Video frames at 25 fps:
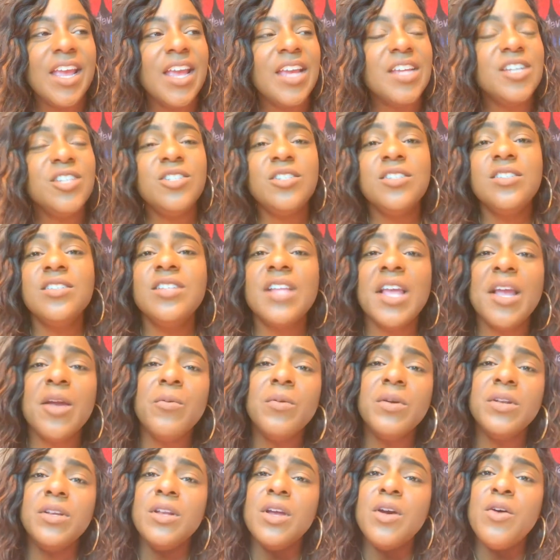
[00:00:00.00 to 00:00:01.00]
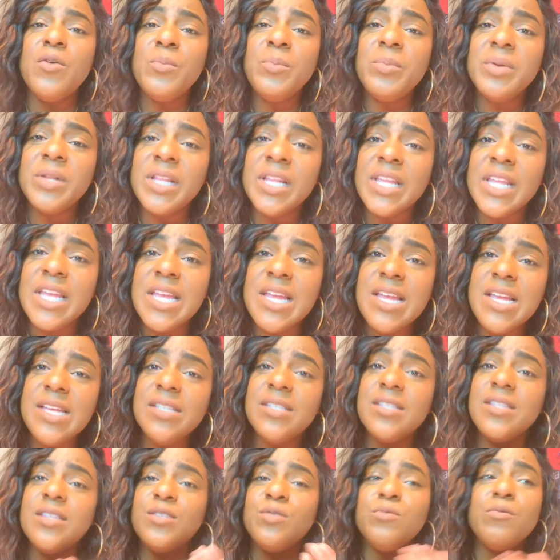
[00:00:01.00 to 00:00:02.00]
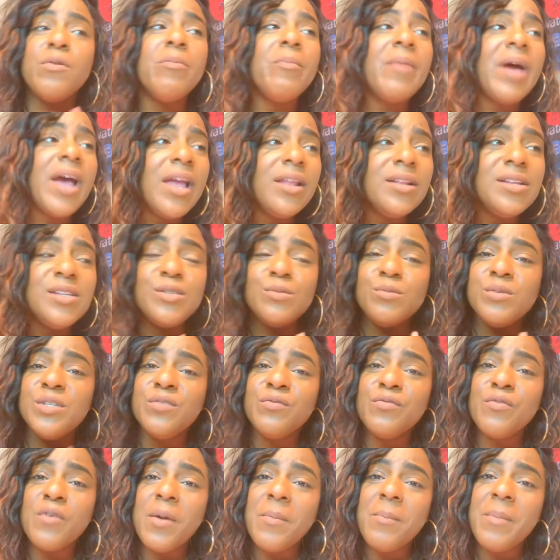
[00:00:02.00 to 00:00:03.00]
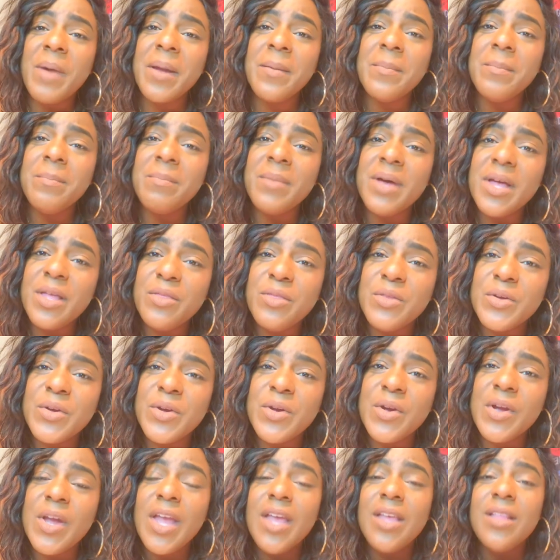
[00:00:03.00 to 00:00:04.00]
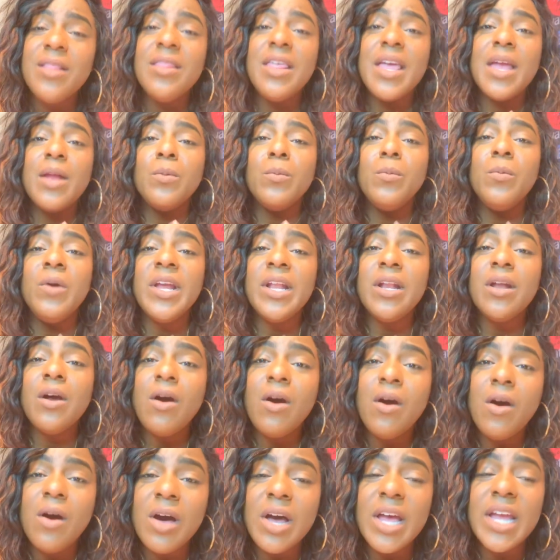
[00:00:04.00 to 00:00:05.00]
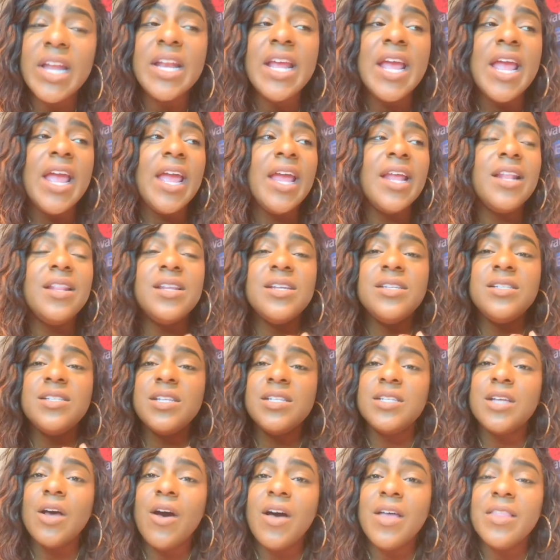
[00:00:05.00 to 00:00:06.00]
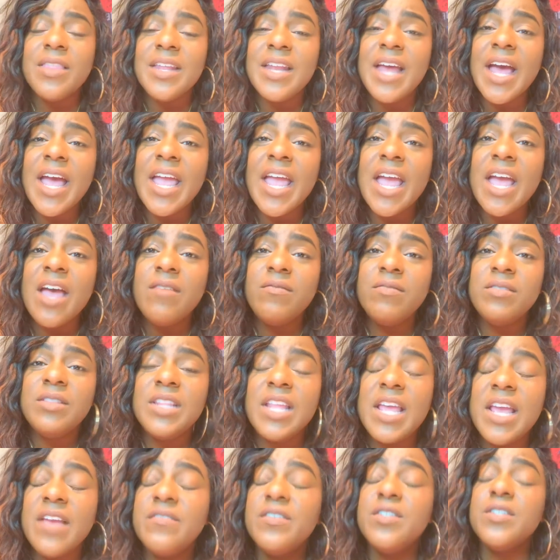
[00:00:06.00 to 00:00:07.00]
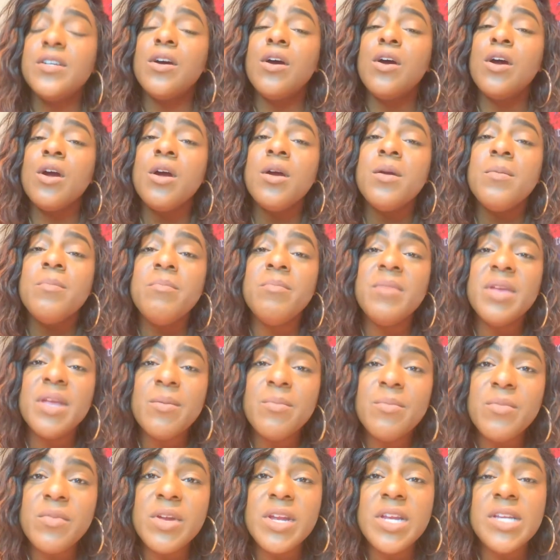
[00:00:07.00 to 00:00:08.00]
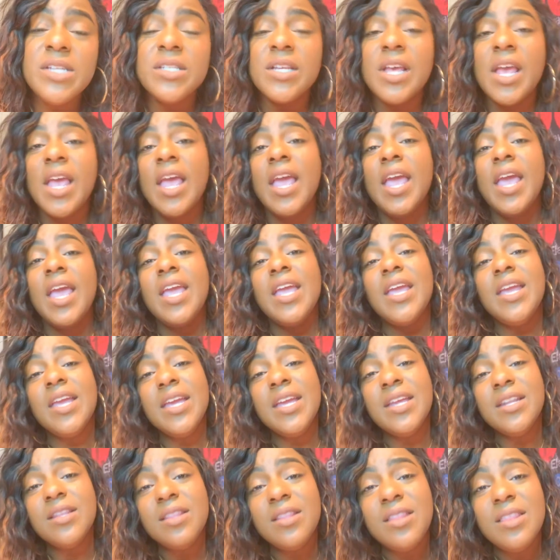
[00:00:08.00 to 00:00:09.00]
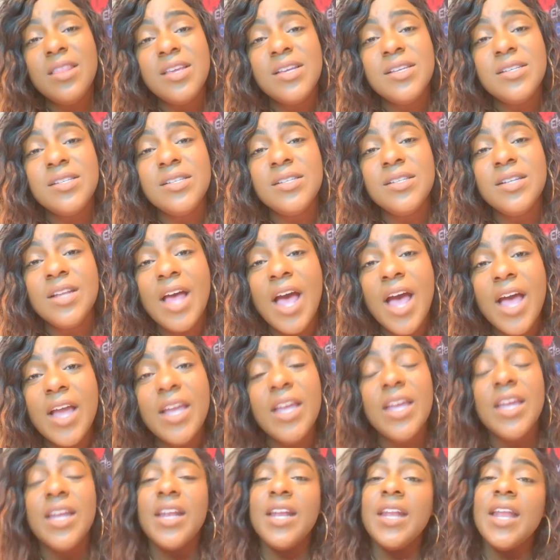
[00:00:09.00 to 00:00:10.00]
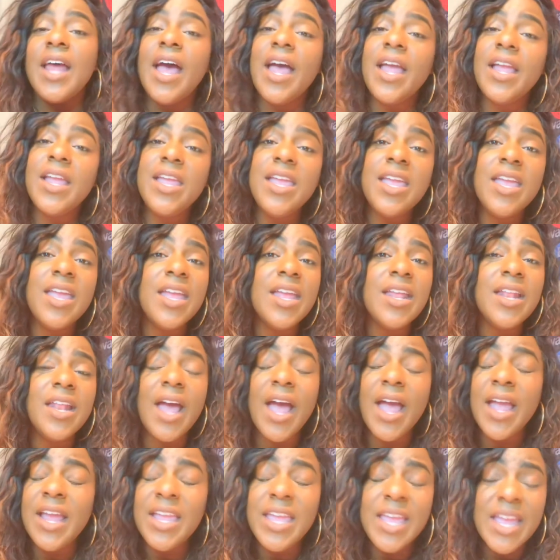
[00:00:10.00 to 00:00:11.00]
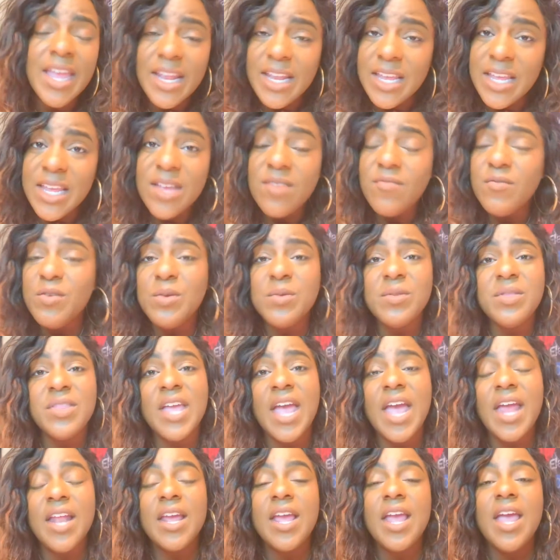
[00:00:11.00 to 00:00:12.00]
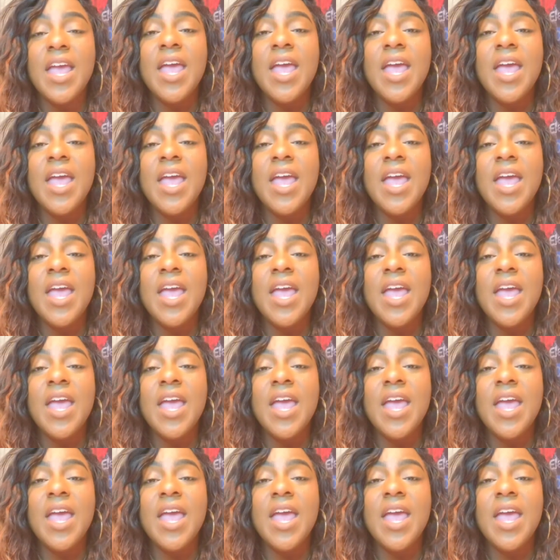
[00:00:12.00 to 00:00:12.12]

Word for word: And she's like, well, no, please. This remind this was from my mother that went on, and this is all that I have left are her memories in this locket, and I can't I can't give you that.